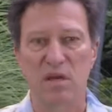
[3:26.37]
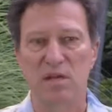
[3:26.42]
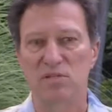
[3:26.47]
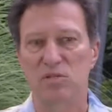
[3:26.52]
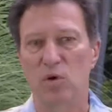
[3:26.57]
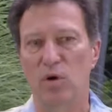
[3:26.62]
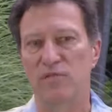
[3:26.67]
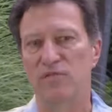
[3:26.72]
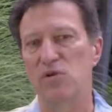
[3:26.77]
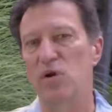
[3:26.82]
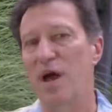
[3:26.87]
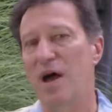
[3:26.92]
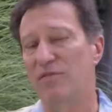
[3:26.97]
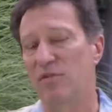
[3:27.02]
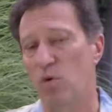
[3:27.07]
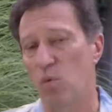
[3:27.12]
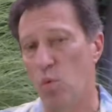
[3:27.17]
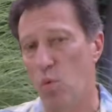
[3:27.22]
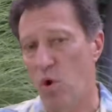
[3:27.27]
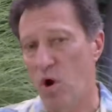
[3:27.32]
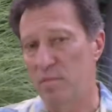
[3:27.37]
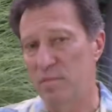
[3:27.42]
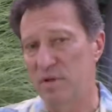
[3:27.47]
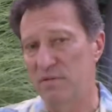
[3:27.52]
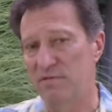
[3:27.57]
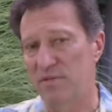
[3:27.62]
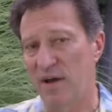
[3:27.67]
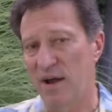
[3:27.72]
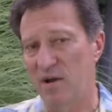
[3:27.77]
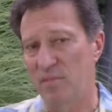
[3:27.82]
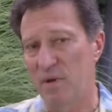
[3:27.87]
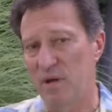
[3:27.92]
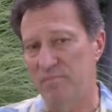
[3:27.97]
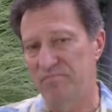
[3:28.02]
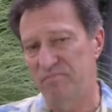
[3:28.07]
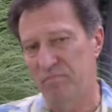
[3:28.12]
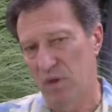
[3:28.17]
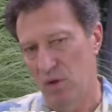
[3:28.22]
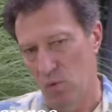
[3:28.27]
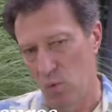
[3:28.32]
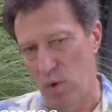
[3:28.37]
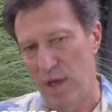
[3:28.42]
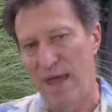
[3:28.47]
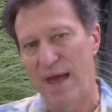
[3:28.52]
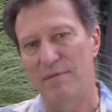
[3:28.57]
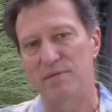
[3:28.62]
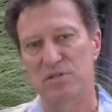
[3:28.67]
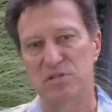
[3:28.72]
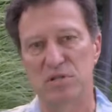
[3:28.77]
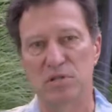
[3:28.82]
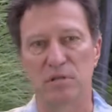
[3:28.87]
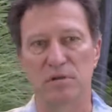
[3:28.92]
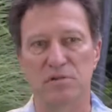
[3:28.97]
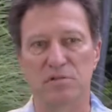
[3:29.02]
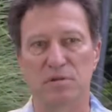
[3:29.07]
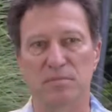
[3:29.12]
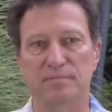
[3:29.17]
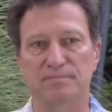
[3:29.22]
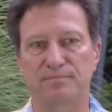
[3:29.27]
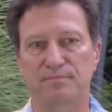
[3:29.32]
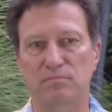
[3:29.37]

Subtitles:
so if you have a warm environment, we have a solution.